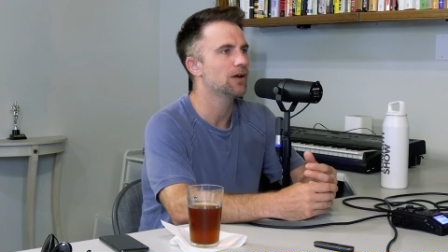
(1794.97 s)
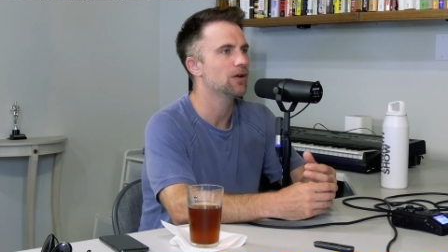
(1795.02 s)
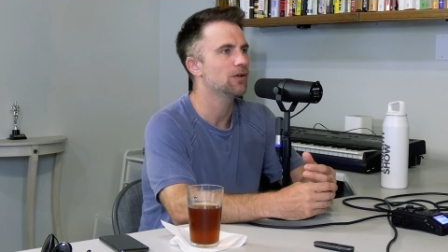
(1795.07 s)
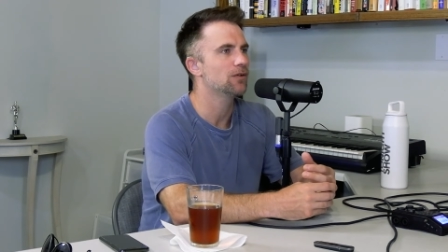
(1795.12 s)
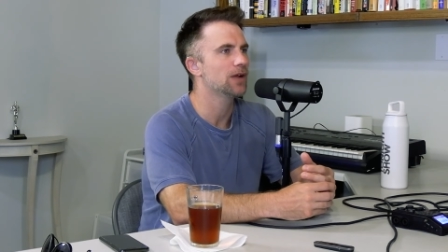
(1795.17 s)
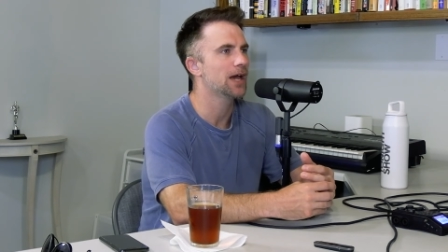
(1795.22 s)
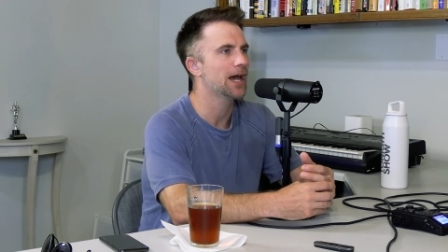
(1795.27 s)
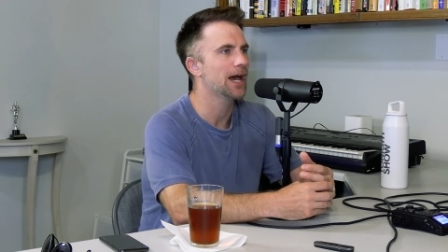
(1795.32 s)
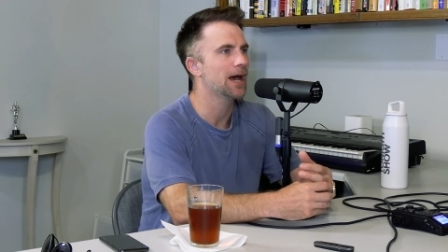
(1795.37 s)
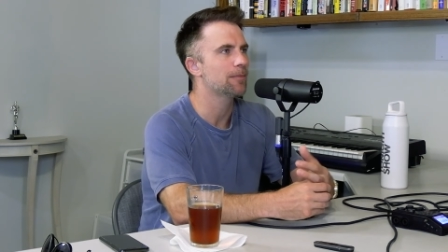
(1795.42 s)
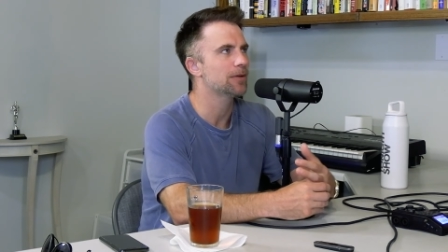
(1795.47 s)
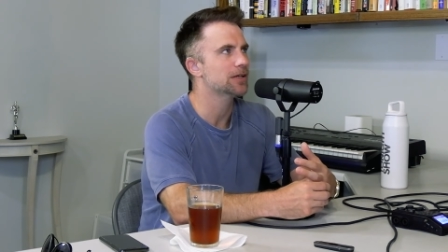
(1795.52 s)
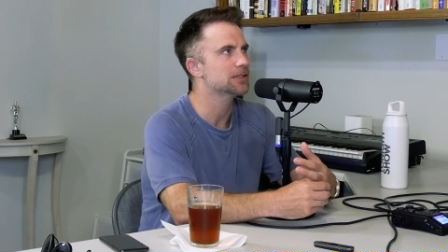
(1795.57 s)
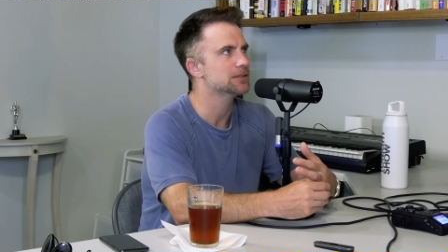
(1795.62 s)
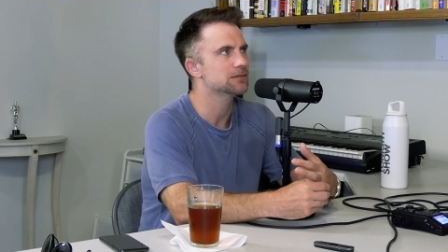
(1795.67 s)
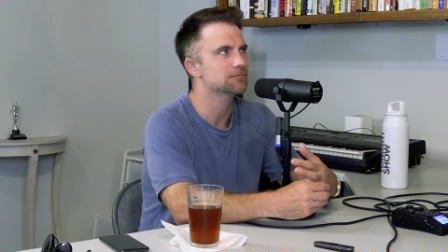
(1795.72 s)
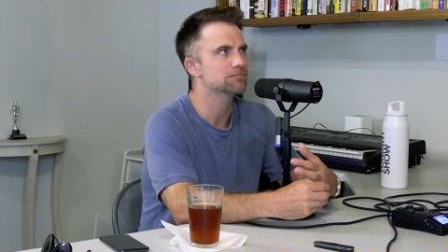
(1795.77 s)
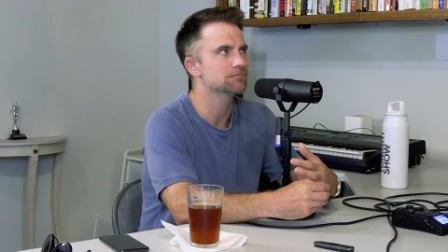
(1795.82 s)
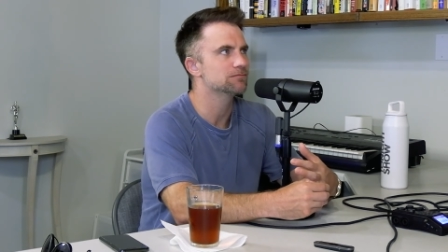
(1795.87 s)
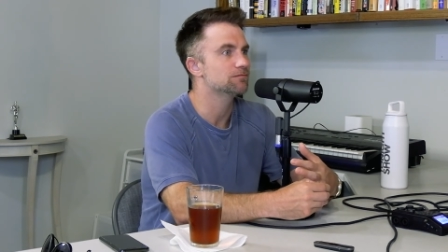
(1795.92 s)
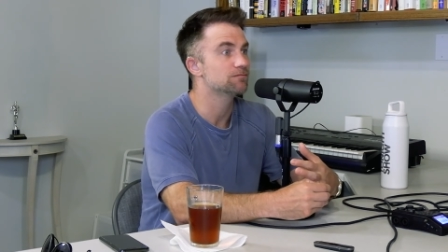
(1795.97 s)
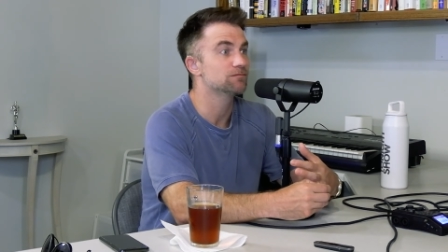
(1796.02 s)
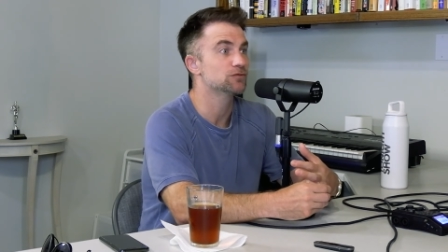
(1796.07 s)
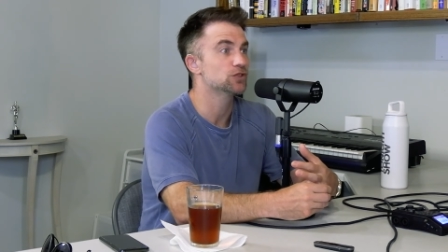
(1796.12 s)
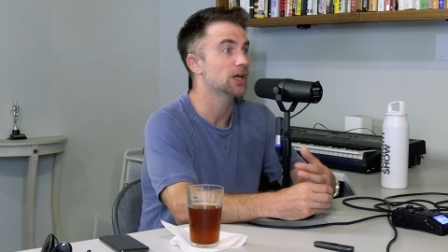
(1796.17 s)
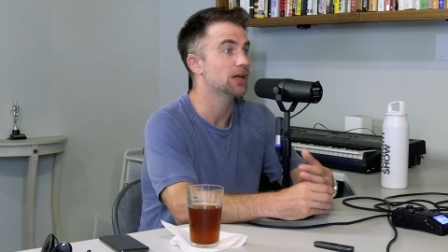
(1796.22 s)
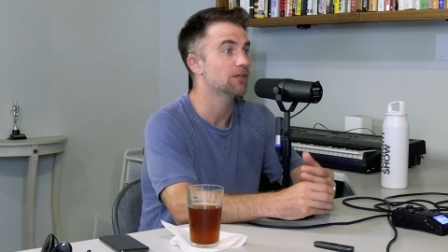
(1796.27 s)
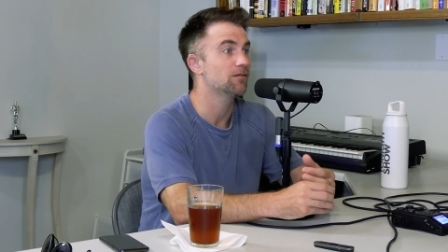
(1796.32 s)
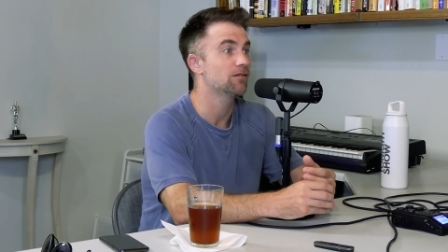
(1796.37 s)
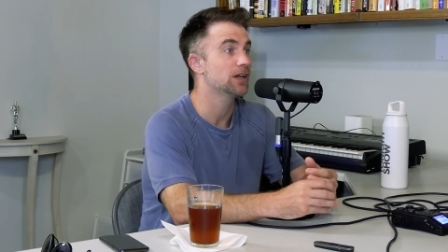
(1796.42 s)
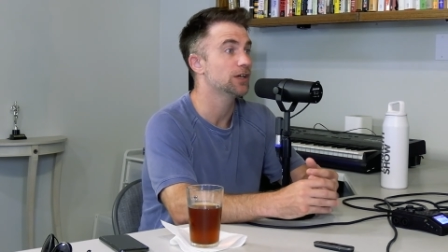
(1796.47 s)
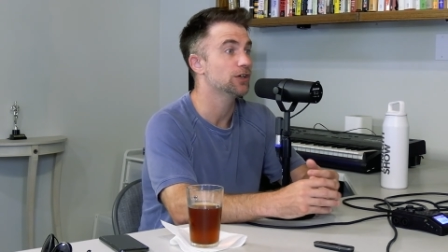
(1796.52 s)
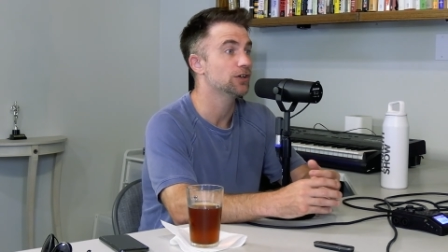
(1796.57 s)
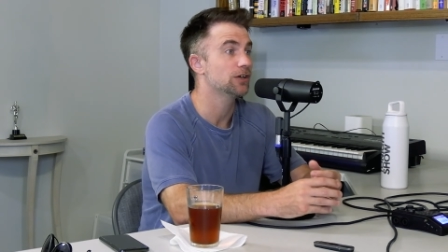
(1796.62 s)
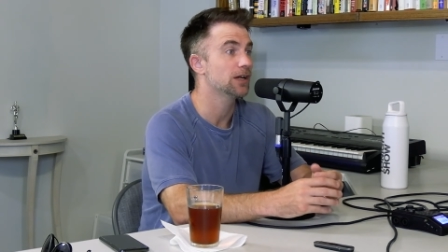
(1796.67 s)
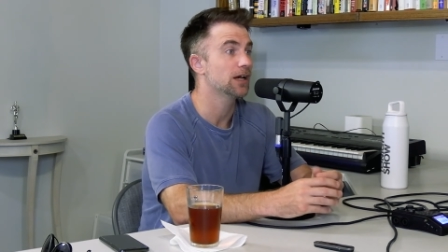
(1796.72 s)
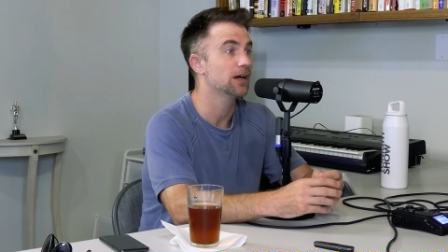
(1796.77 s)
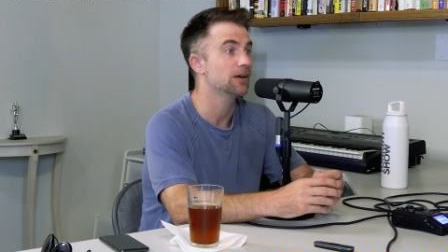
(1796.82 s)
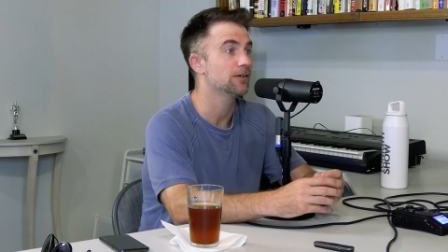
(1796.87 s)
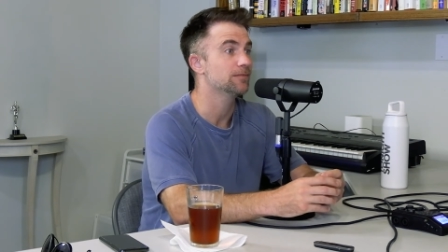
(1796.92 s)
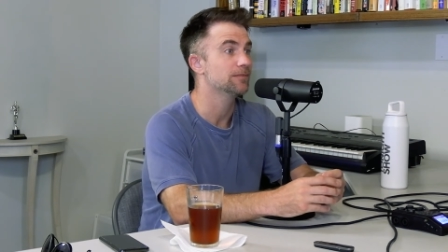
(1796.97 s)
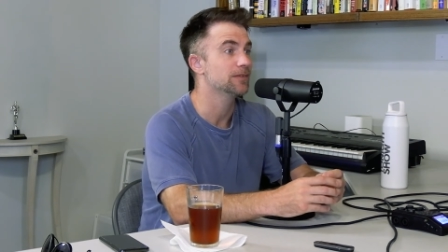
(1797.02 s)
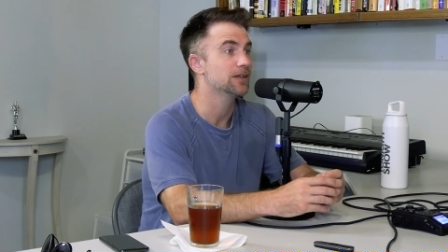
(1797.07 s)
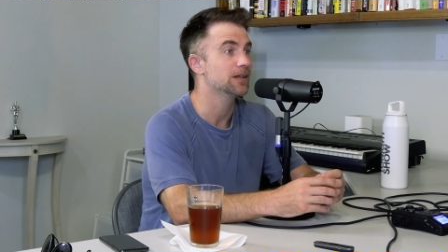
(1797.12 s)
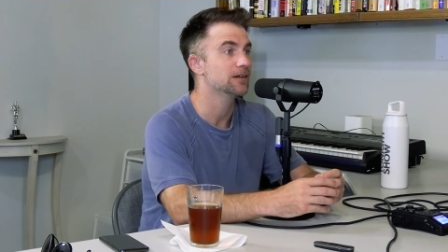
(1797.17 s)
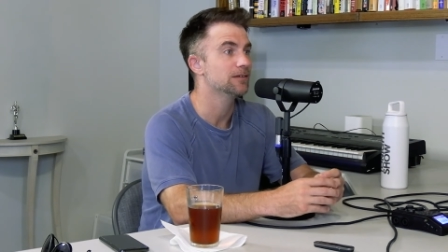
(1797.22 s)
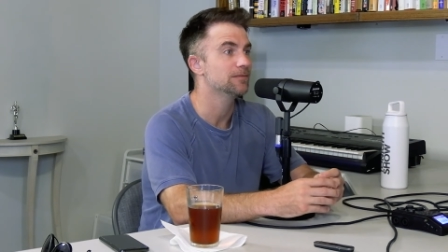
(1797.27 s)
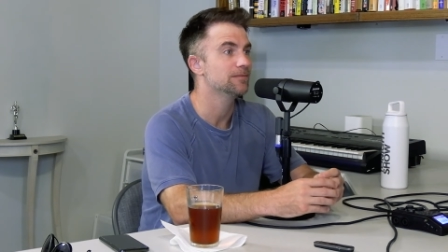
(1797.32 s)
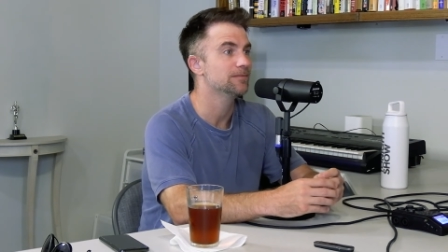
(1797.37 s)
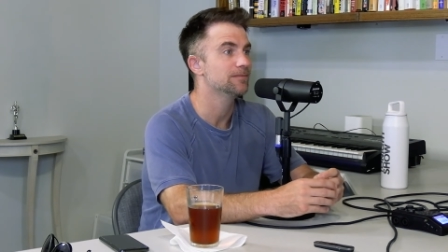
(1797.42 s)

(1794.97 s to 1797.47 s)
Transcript: own habits and try to figure it out, you know?